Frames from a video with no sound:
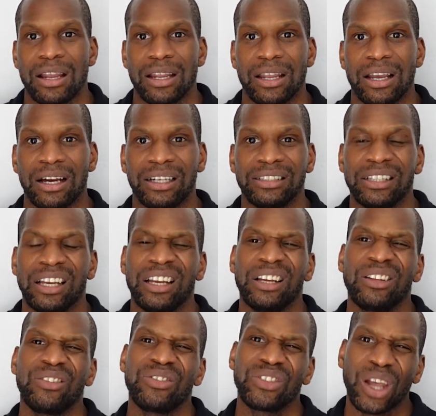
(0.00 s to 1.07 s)
guys,
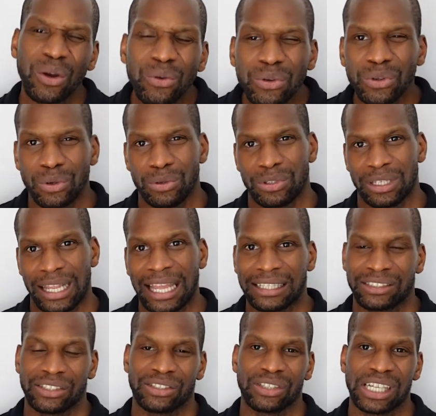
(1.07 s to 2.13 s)
don't use an
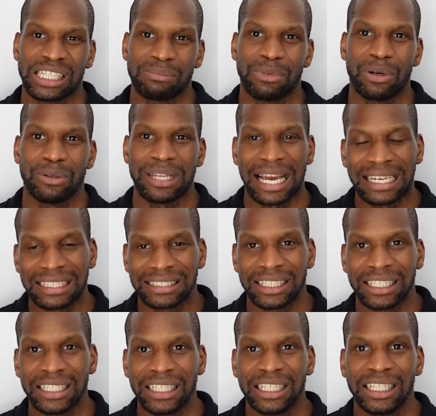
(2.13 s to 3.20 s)
exercise
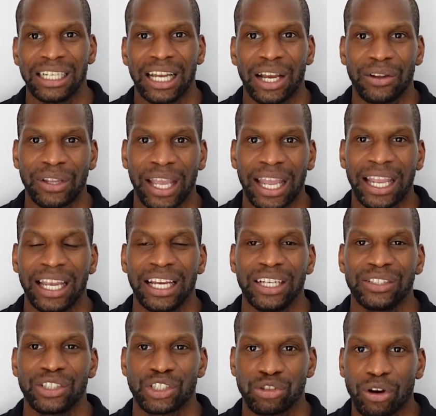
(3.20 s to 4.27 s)
modality, okay,
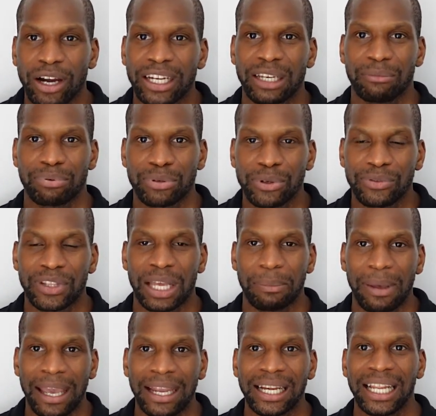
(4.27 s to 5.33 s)
to try and improve their
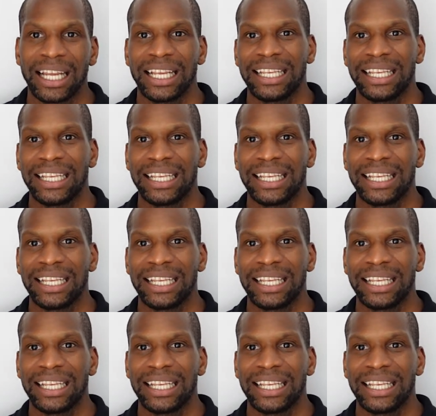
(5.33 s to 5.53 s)
pain.